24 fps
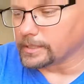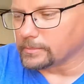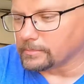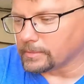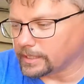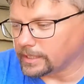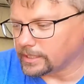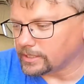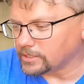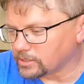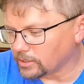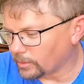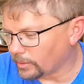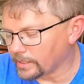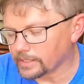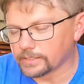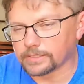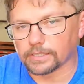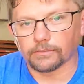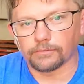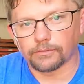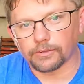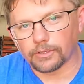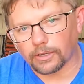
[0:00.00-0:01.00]
of the many
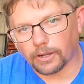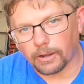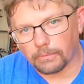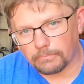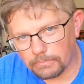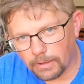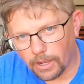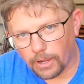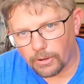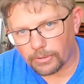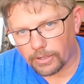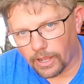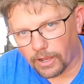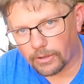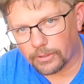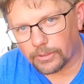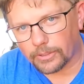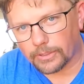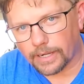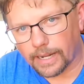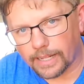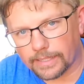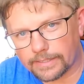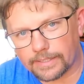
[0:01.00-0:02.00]
joys. If you're a boat
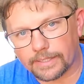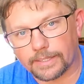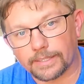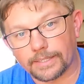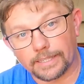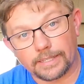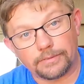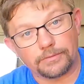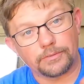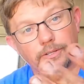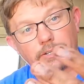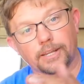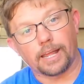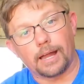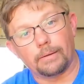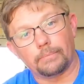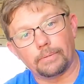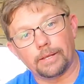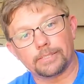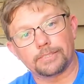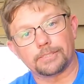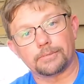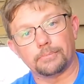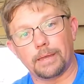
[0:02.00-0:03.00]
owner out there, leave your
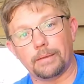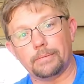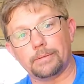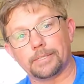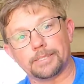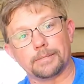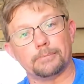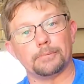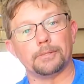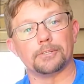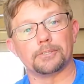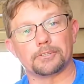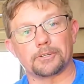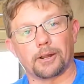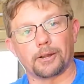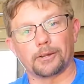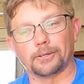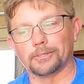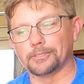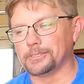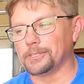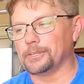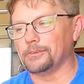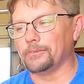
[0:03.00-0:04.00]
comments on maybe some of the
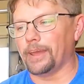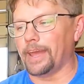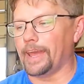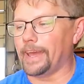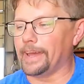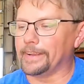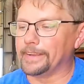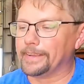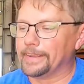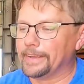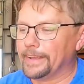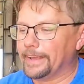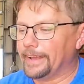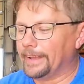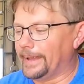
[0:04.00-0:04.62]
struggles you've had.